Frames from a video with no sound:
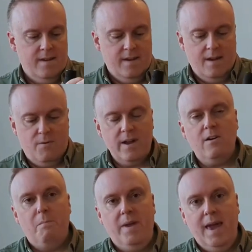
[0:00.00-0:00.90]
a wine
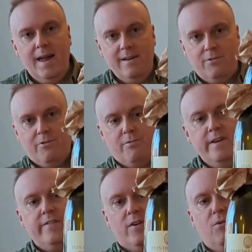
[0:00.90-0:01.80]
called Pian del
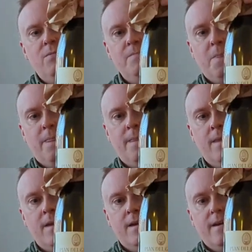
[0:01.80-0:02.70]
Grigio
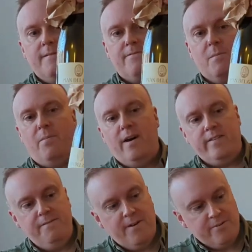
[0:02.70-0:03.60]
from
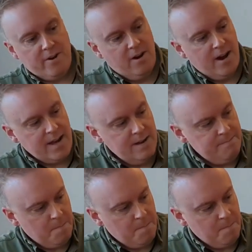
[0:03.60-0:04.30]
Masi Agricola.